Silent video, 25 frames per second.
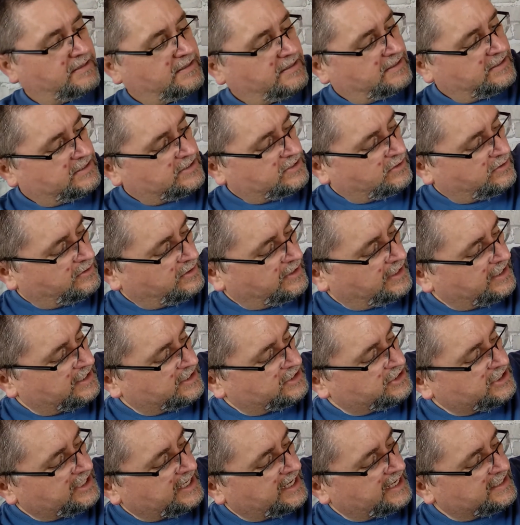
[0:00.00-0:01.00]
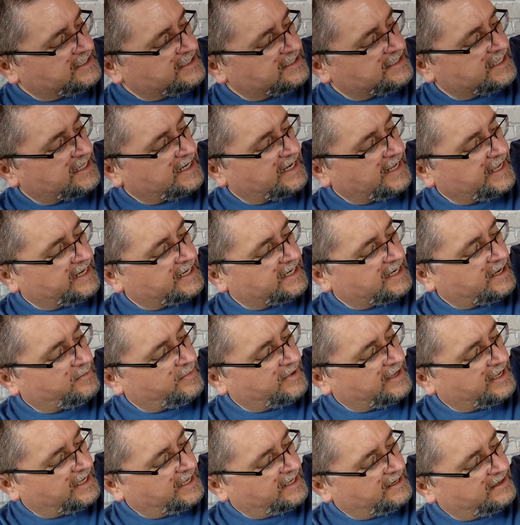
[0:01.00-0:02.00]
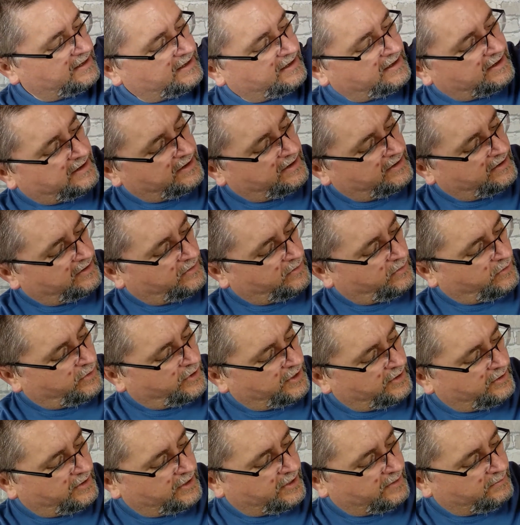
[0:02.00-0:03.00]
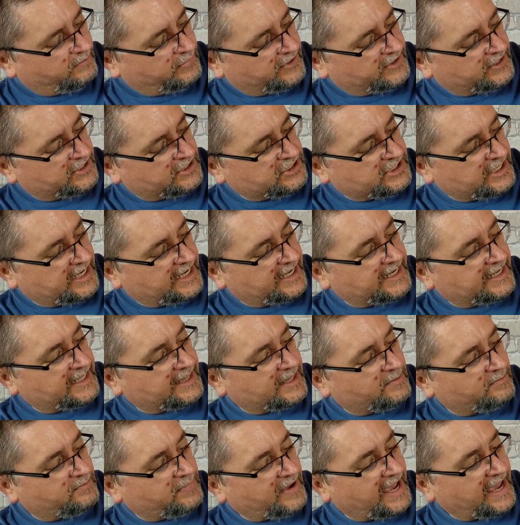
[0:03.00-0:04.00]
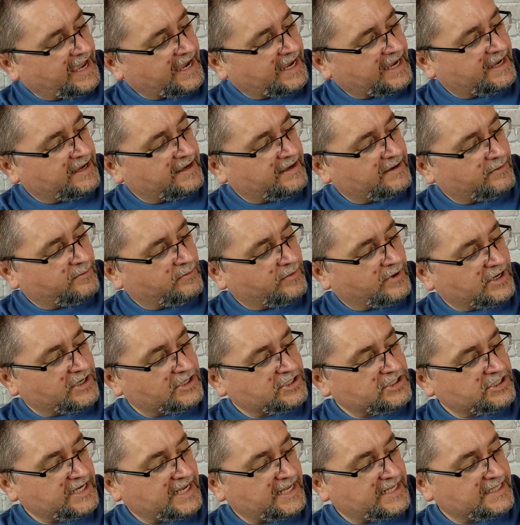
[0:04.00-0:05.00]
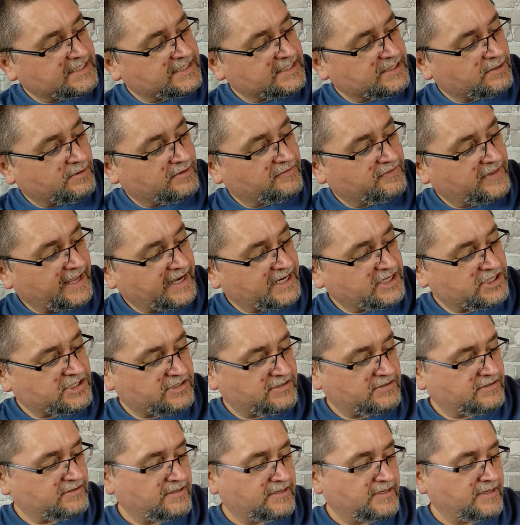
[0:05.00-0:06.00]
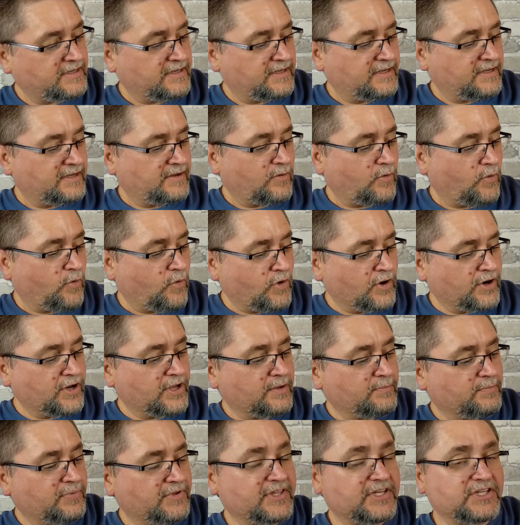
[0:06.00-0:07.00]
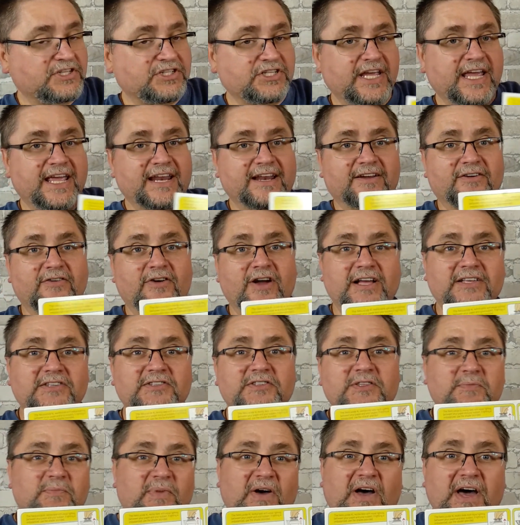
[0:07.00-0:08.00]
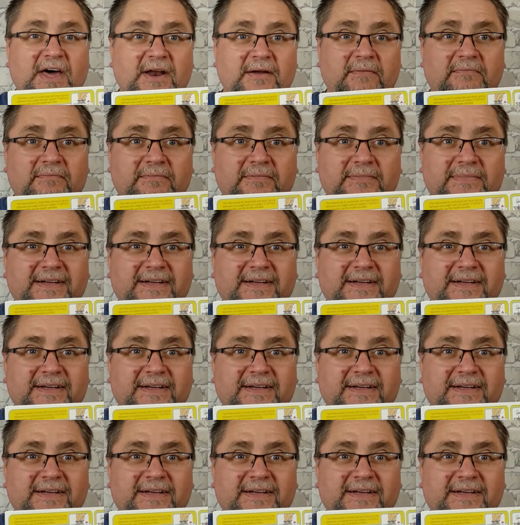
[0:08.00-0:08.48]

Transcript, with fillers: so it shades the light coming in or you can put the shade in the back where it shades the reflection, or you can put the shade across the bottom.